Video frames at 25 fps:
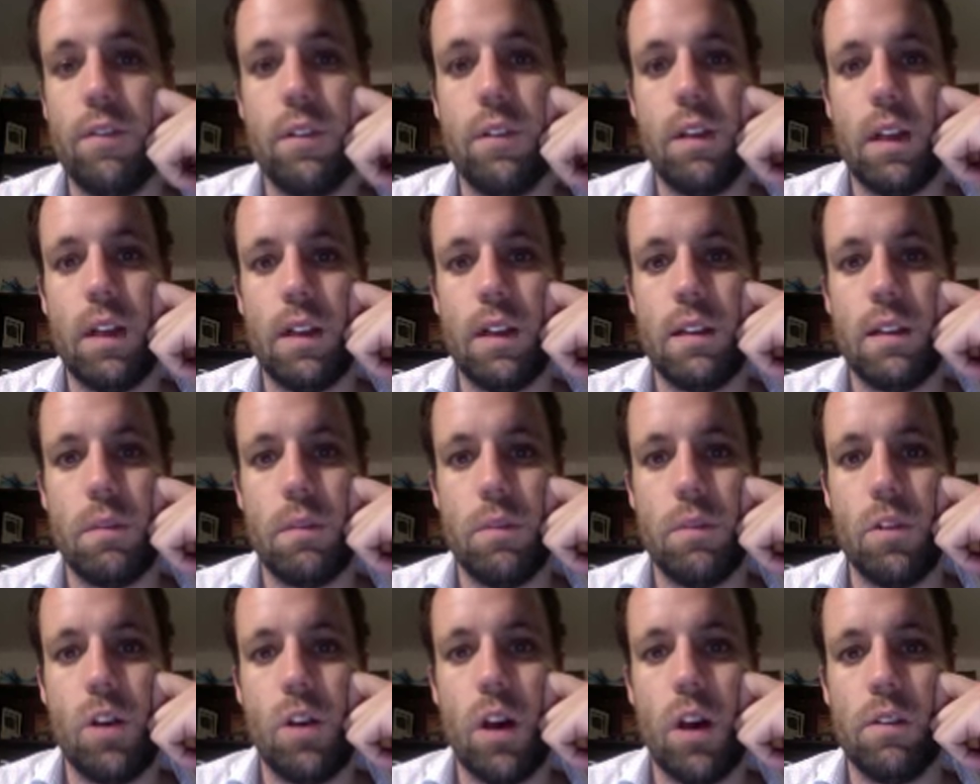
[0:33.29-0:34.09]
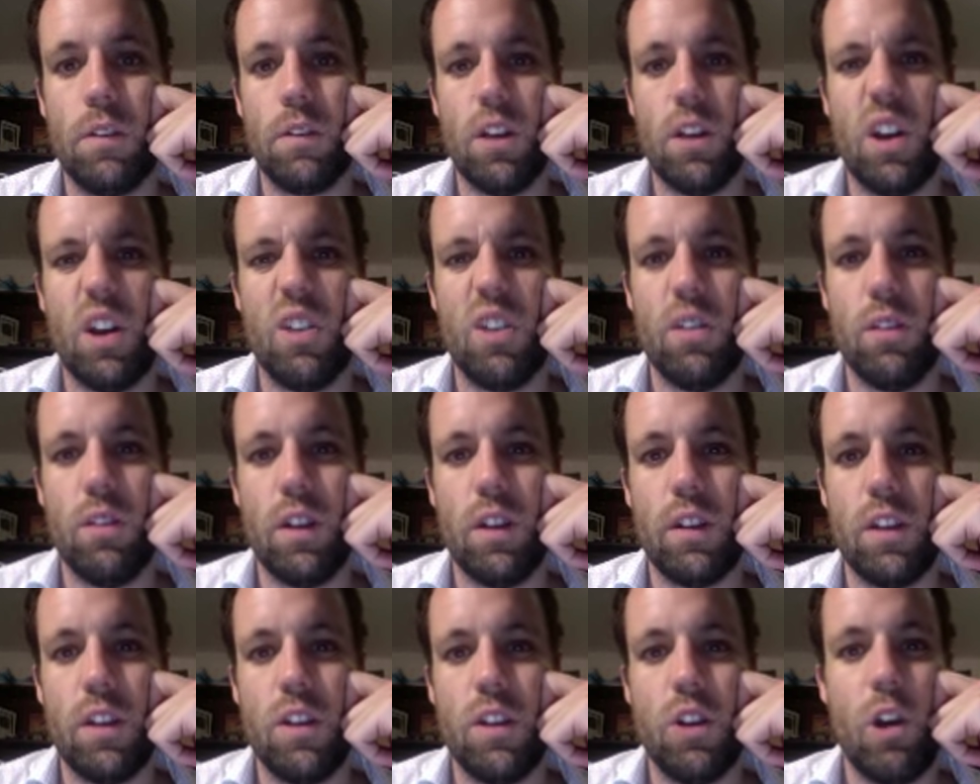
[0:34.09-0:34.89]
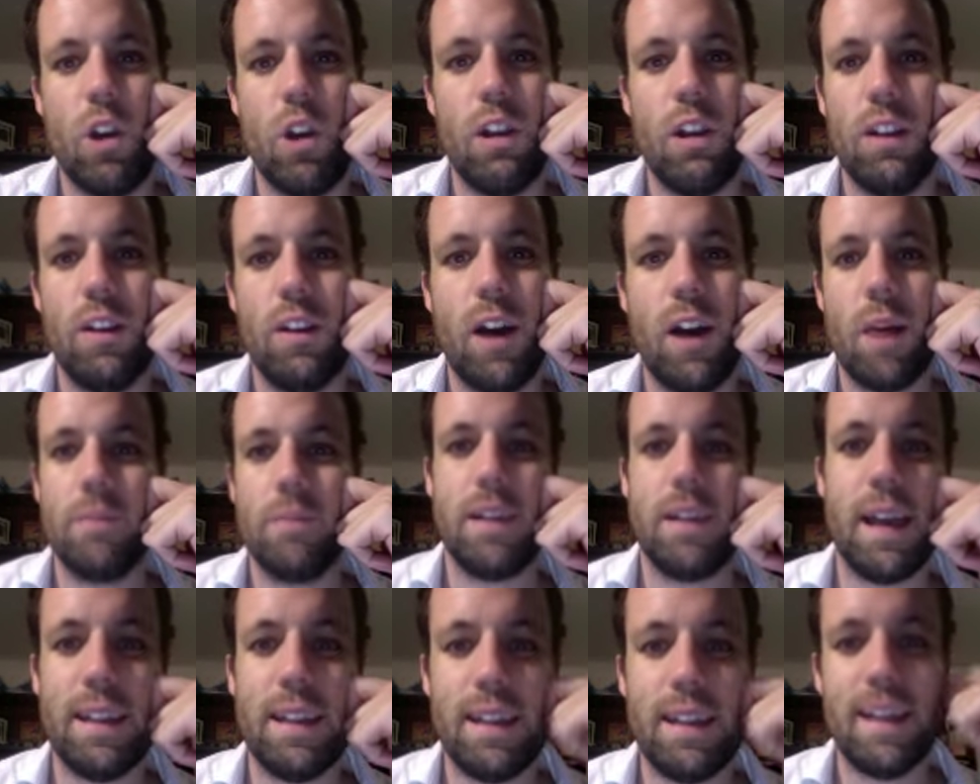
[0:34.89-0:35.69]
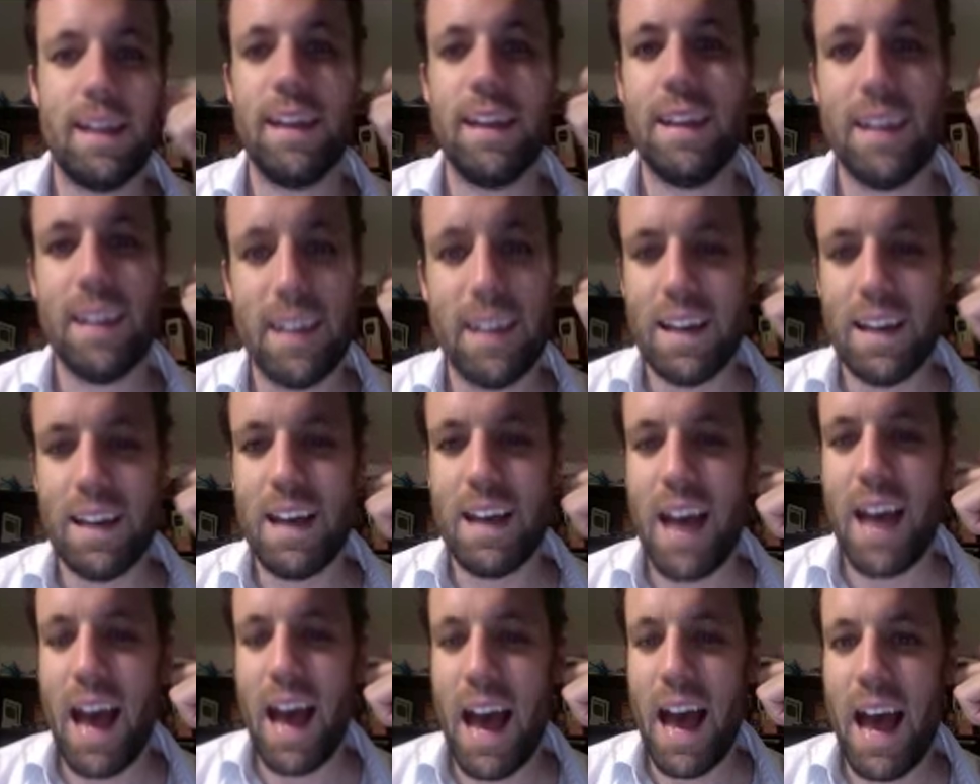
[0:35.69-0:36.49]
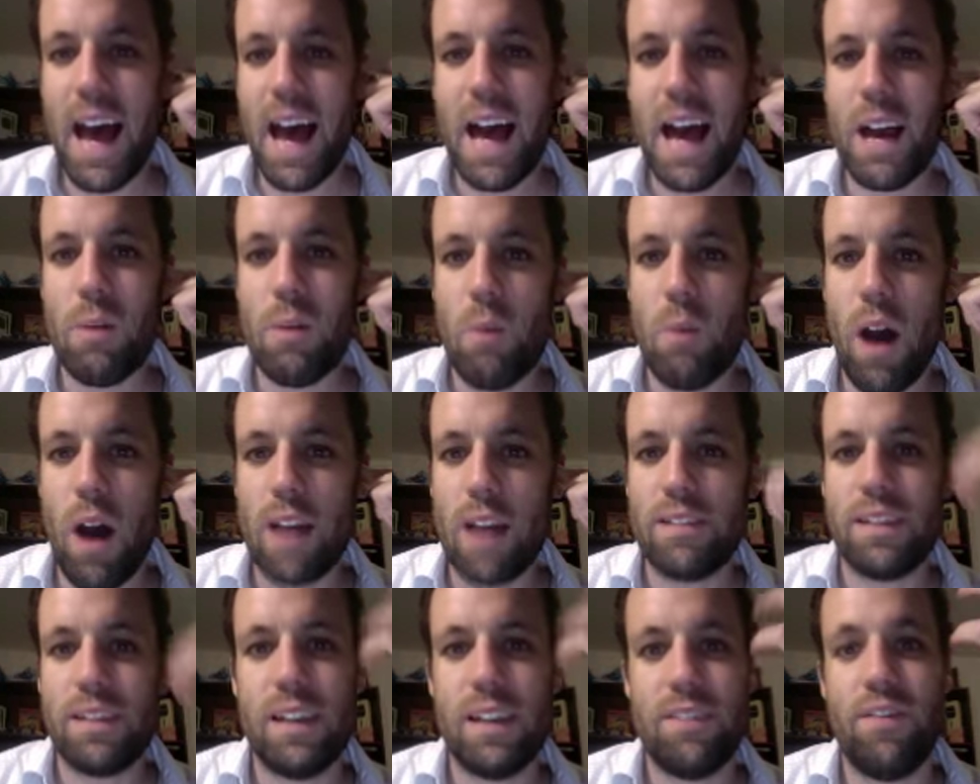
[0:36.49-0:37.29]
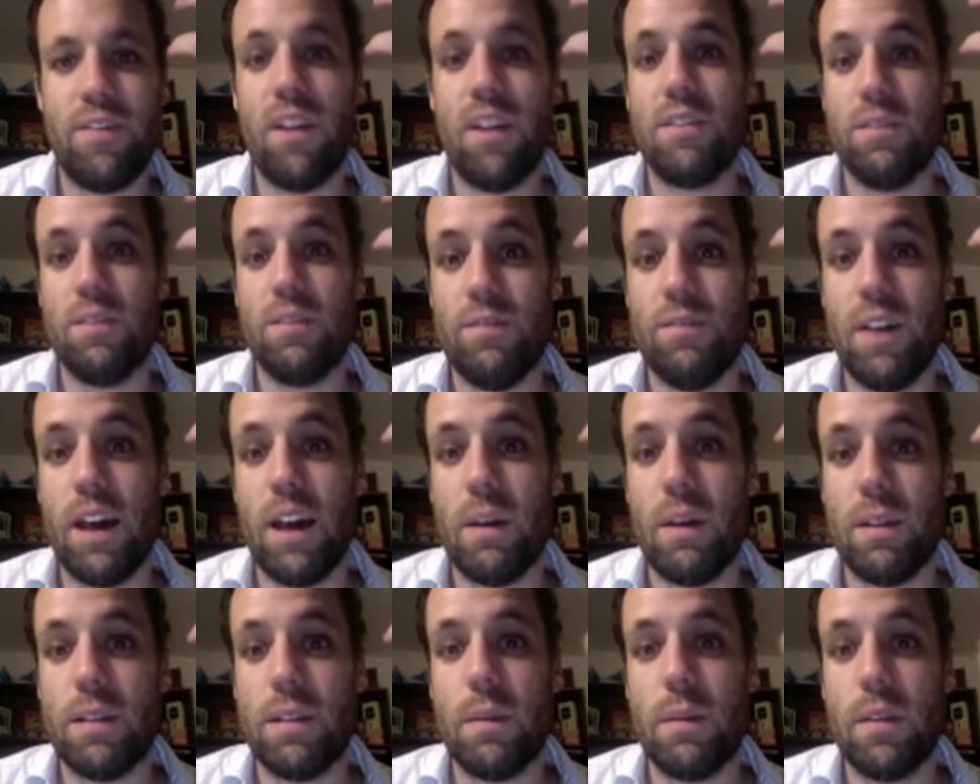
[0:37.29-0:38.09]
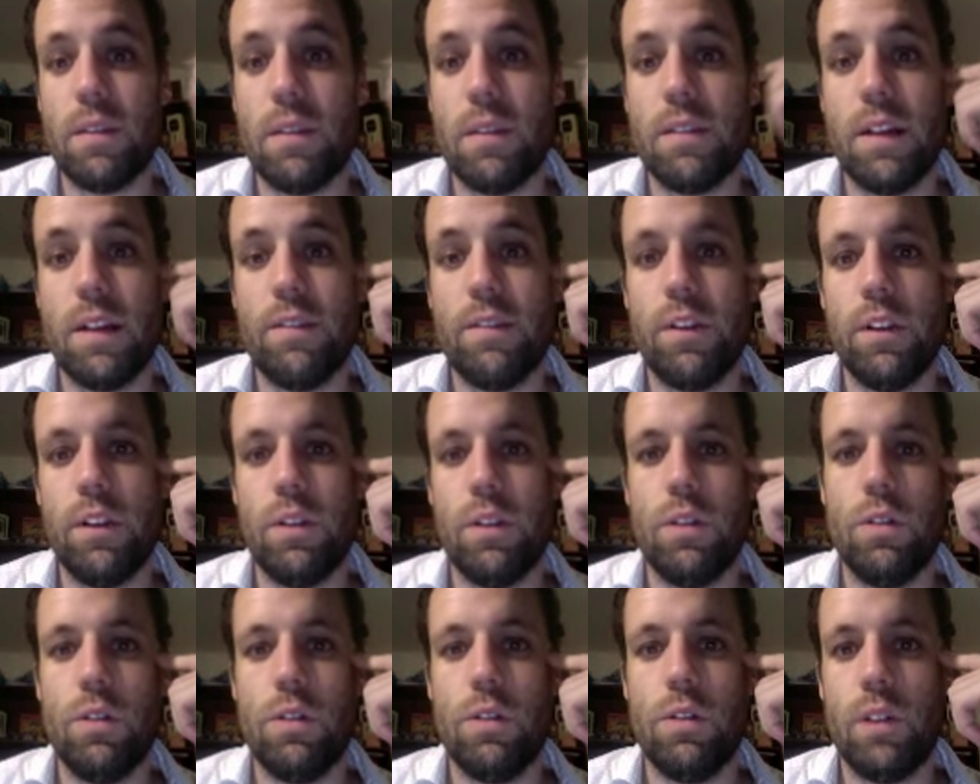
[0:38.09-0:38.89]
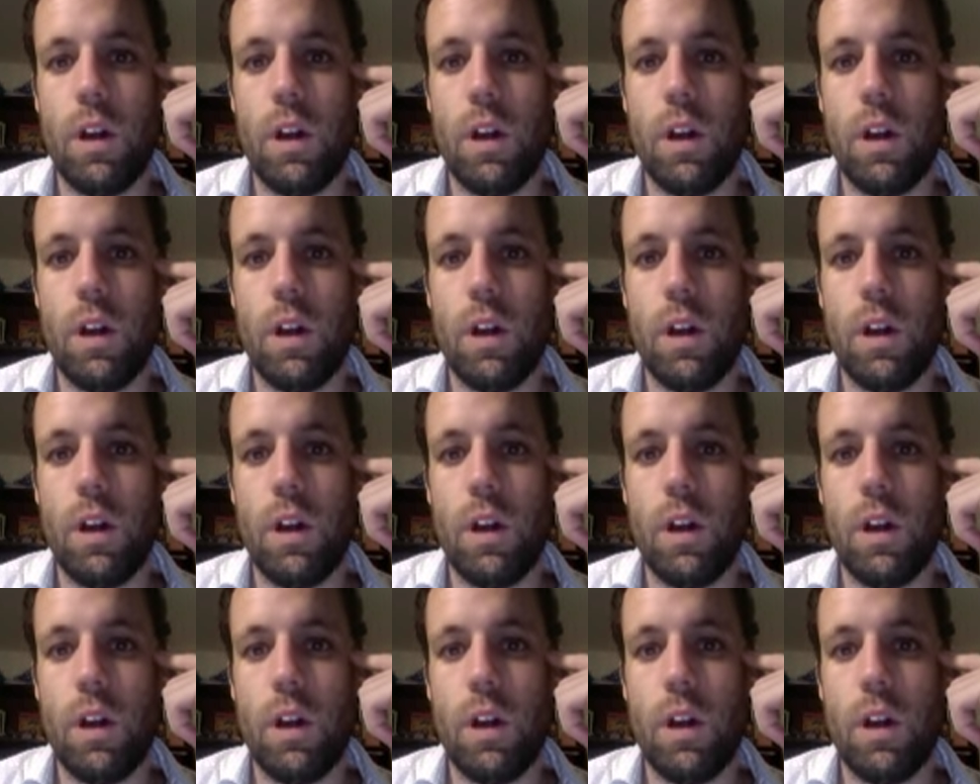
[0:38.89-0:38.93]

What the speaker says: And some of you guys I know, like the nerdy types out there, might find some value in some of the stuff I use.